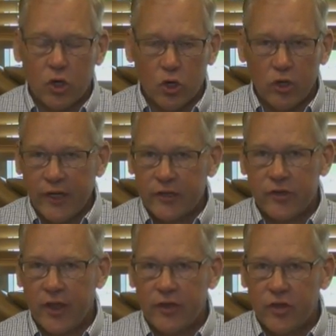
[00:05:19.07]

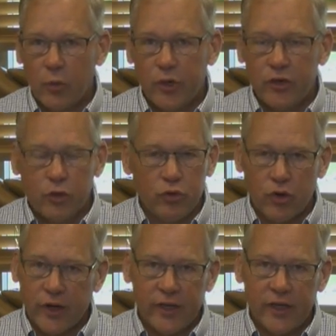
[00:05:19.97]
earliest things that we do
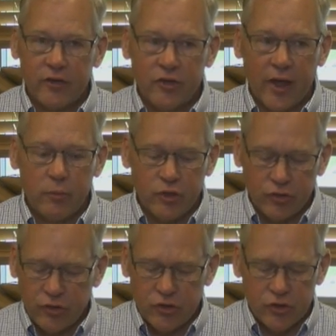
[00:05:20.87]
during the exam
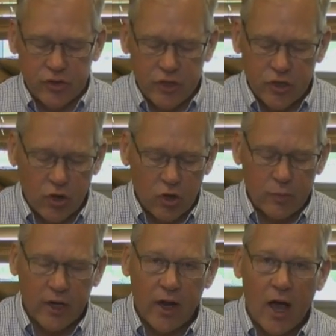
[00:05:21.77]
just to
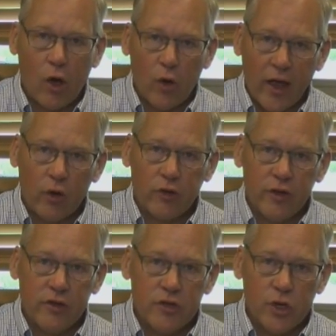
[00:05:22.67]
determine how
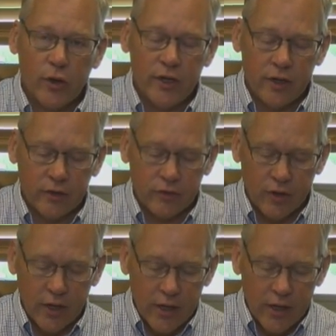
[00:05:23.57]
healthy the joint is.